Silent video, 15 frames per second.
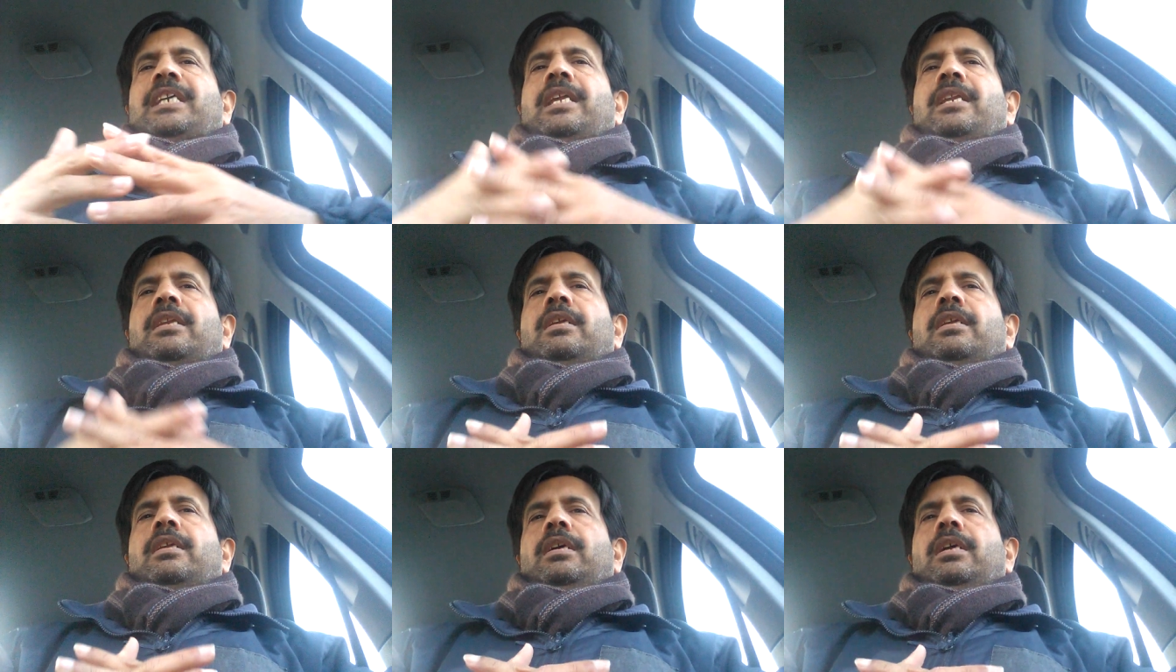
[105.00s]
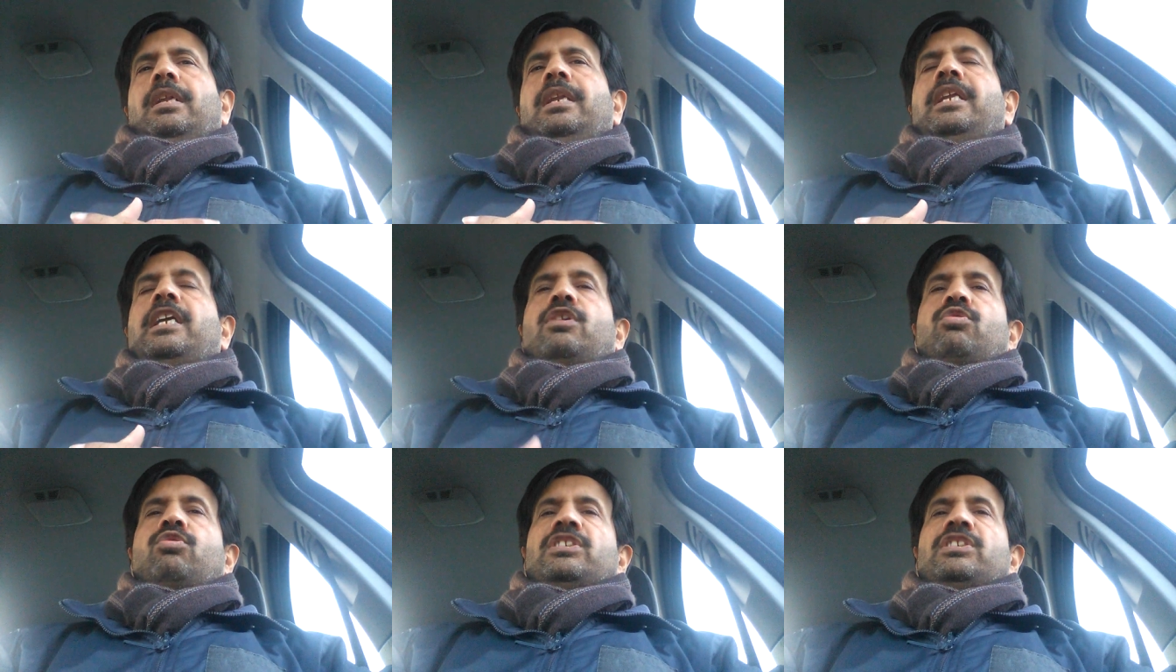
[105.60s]
can
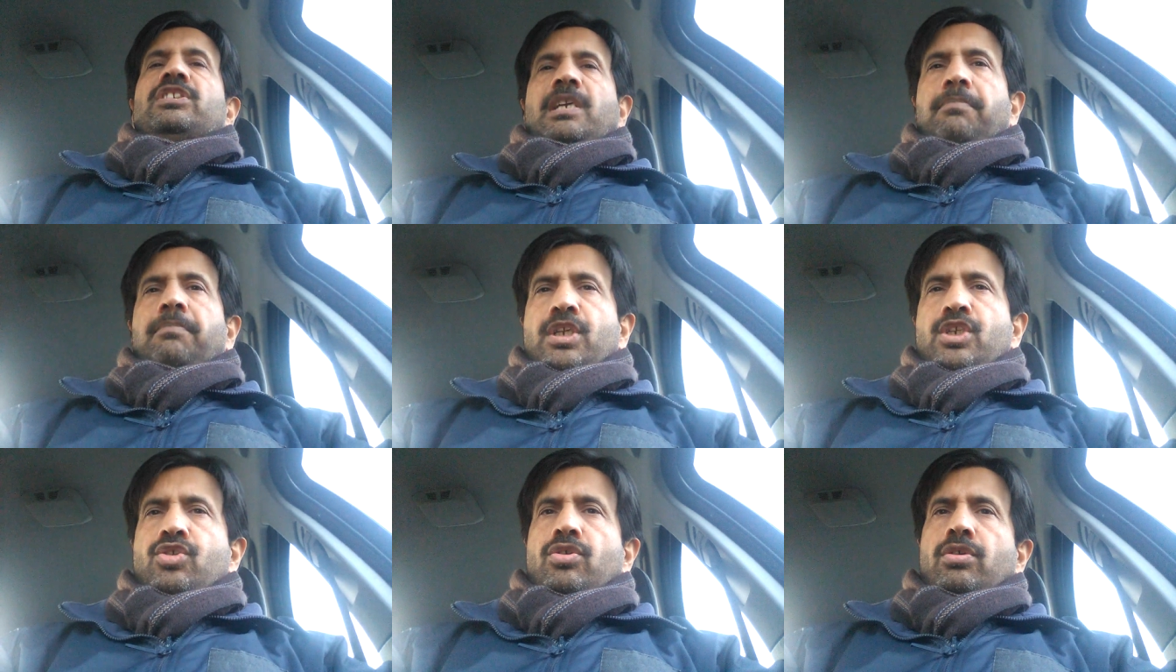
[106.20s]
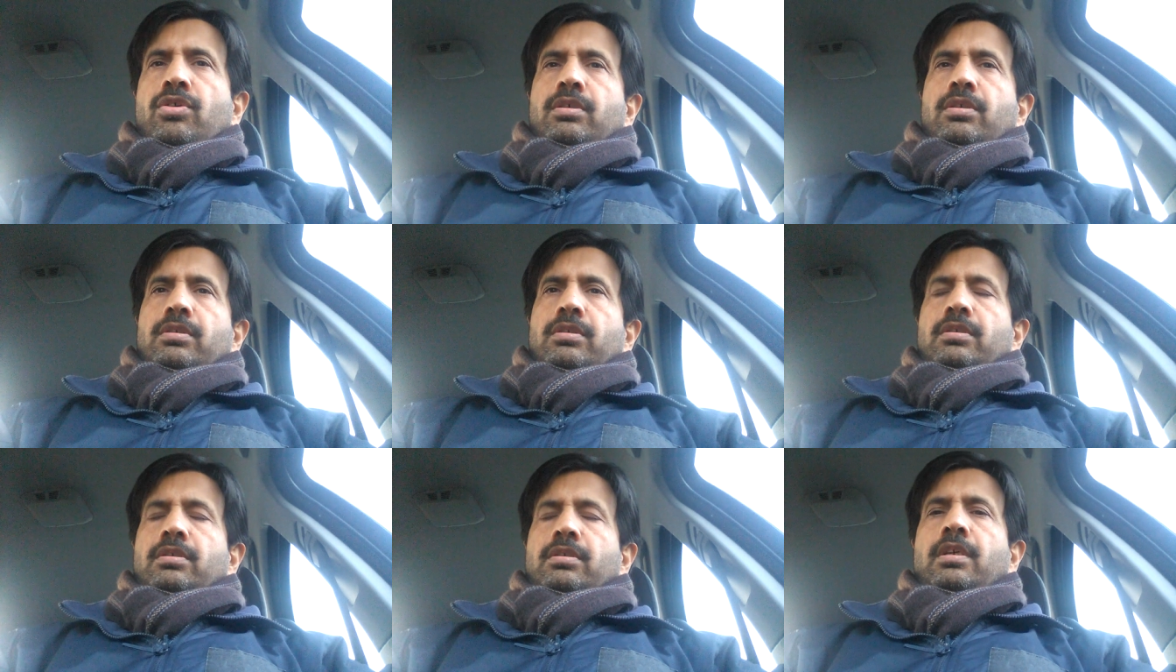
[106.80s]
lead to the septic shock
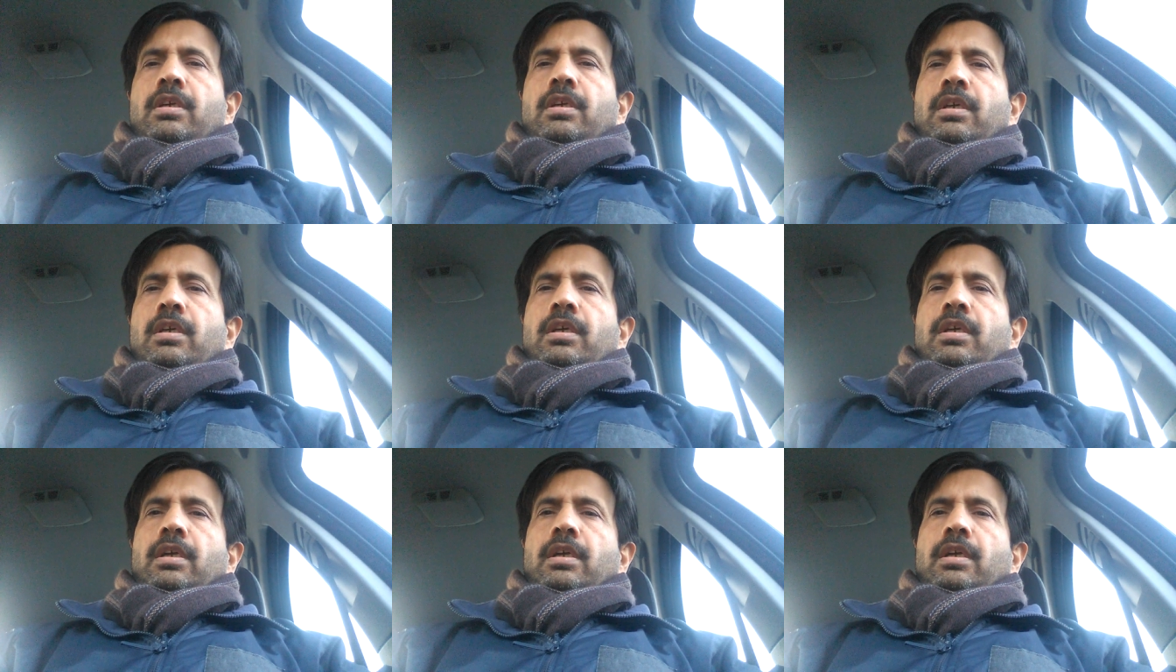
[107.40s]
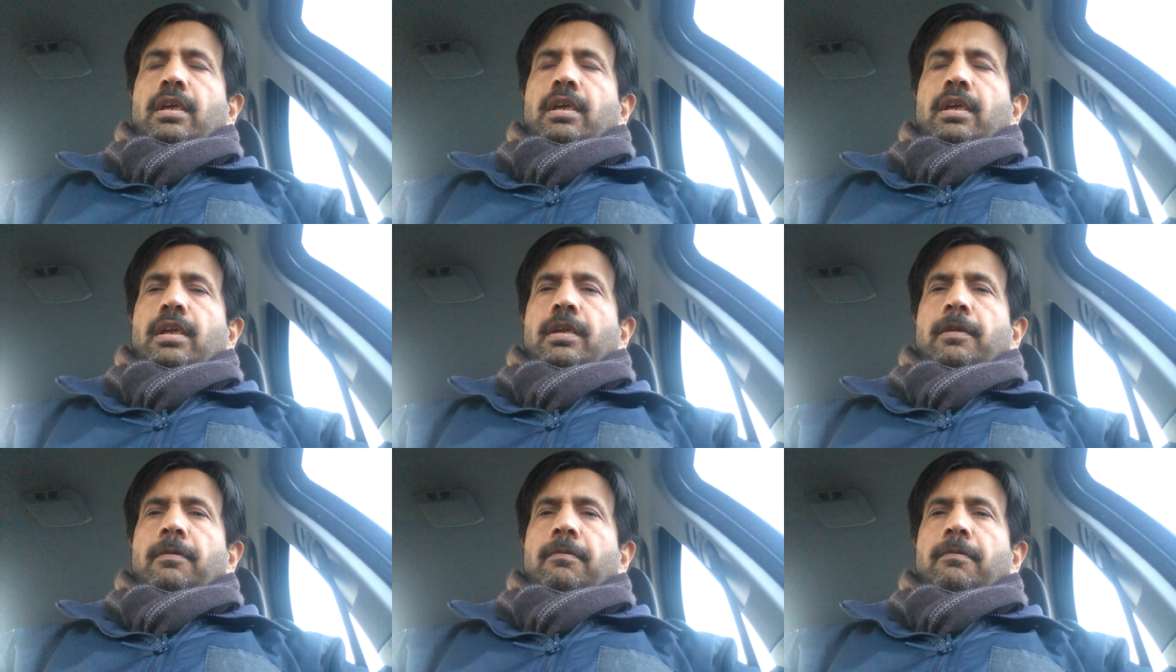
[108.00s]

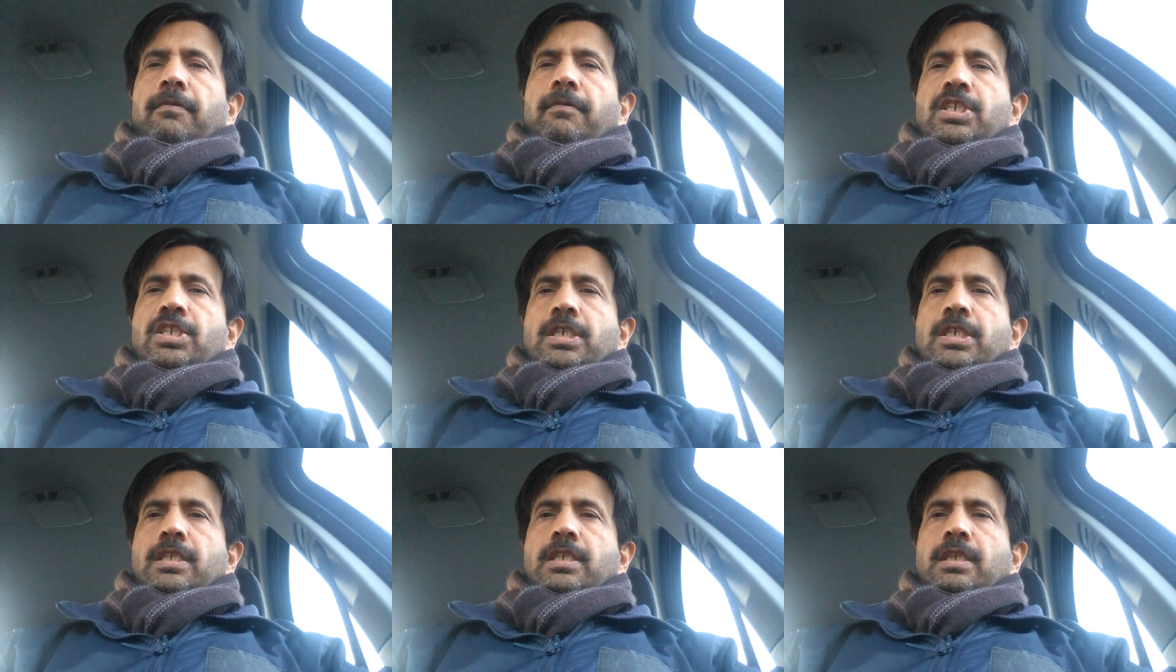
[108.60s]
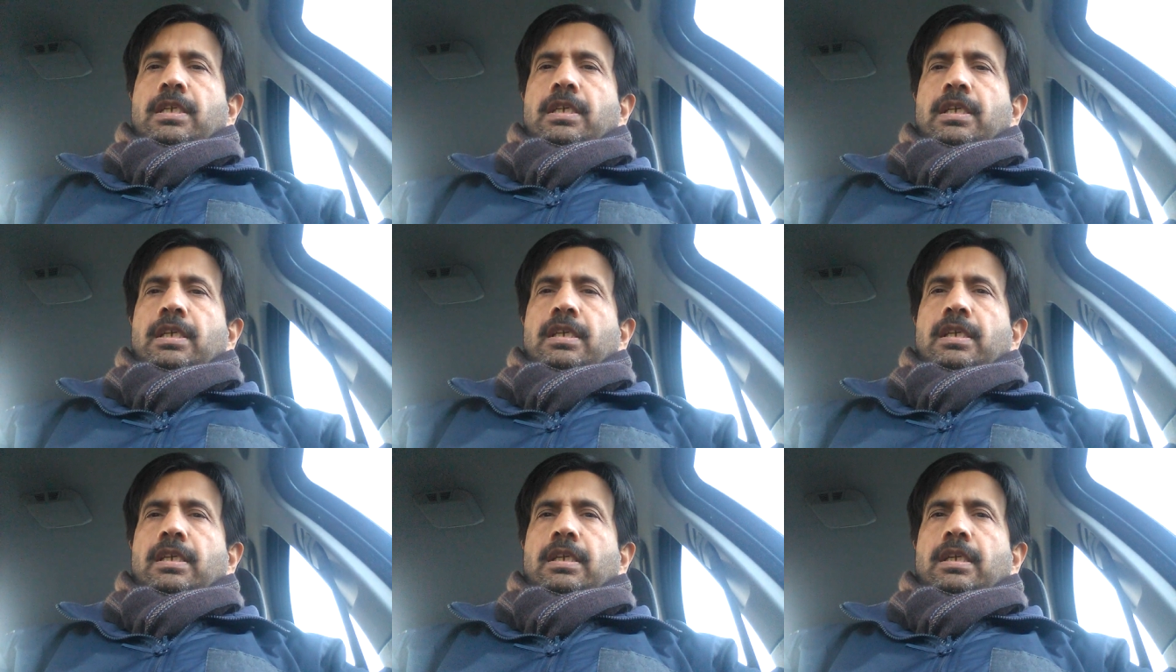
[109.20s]
uh, which is
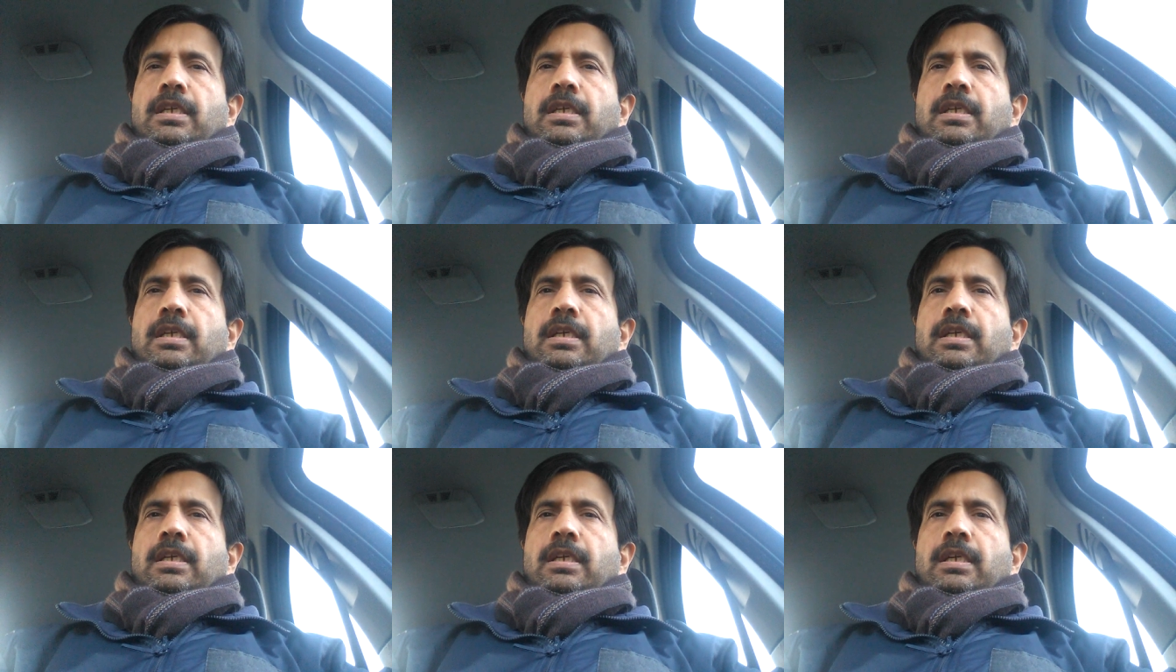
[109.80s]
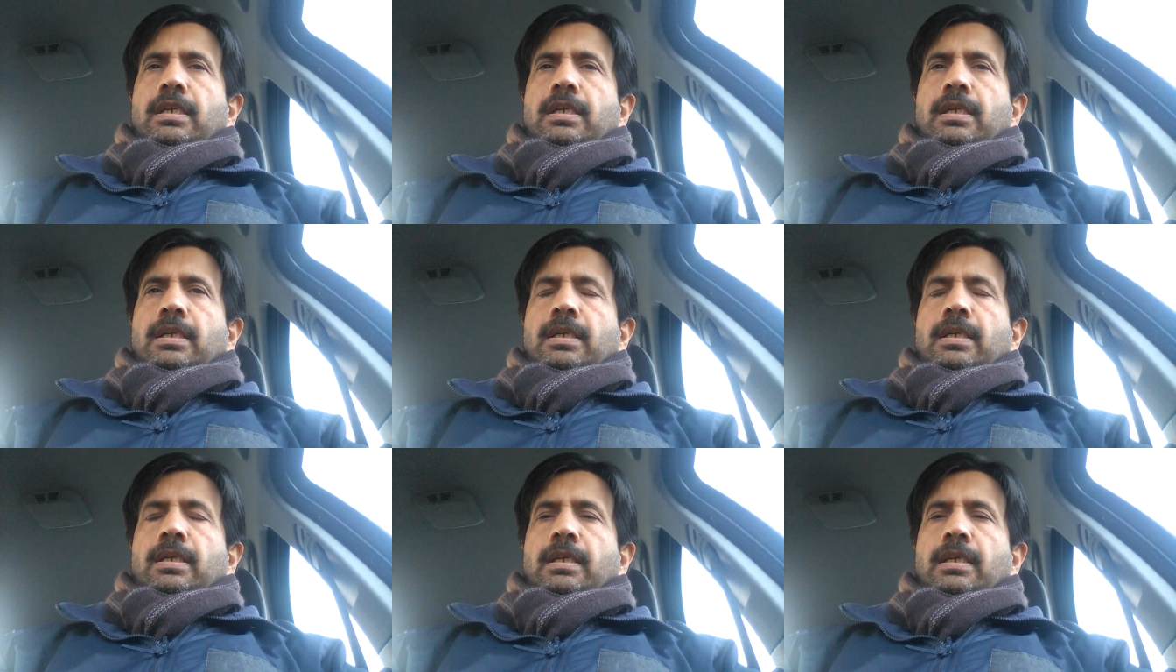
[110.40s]
a,
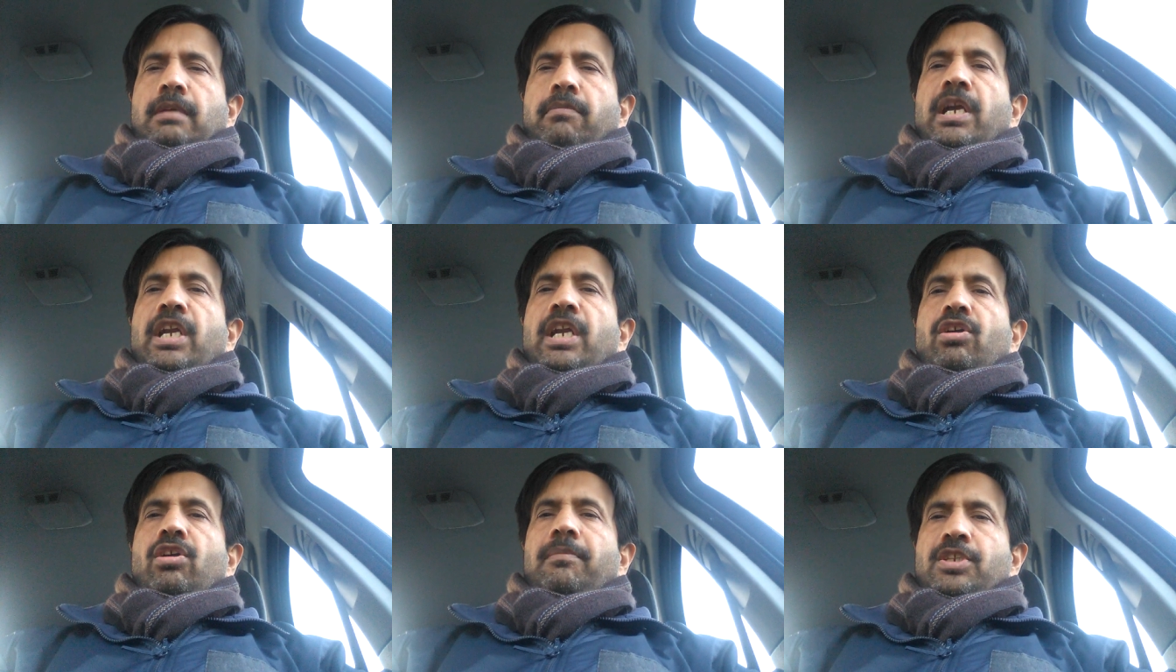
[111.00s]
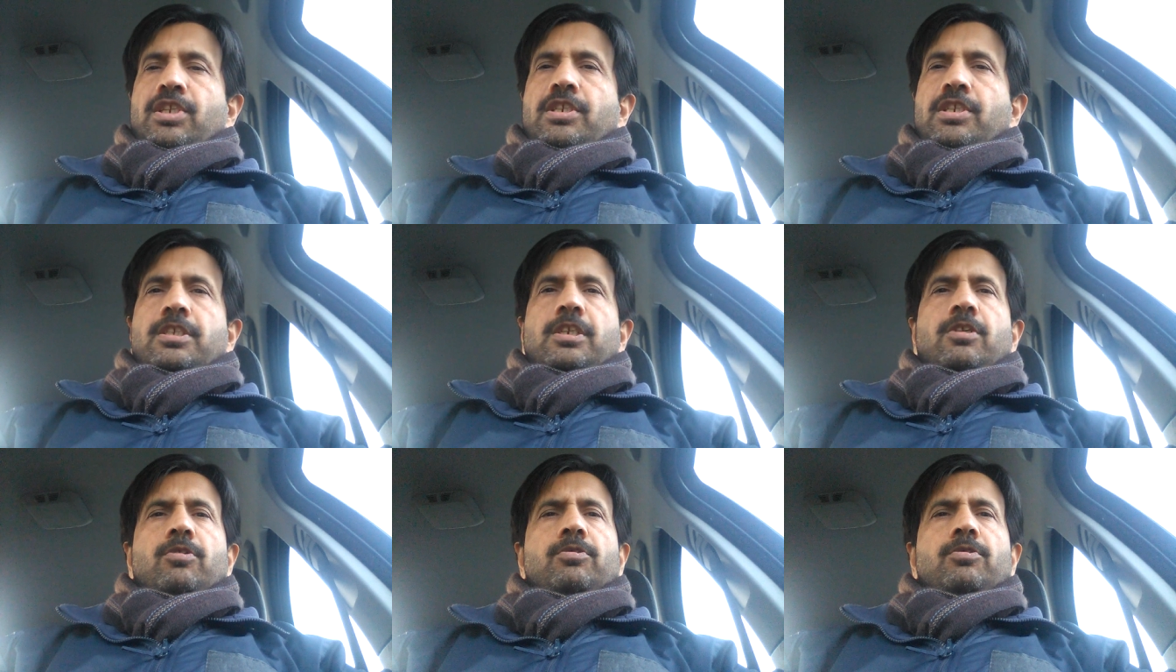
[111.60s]
uh, a medical
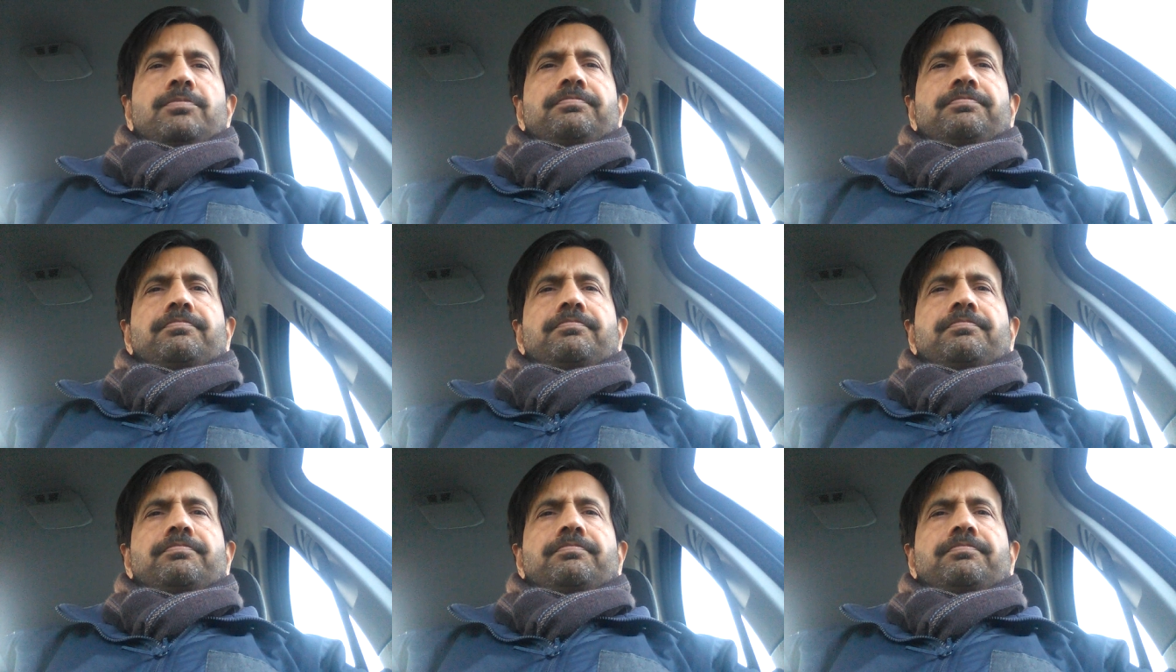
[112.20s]
emergency you know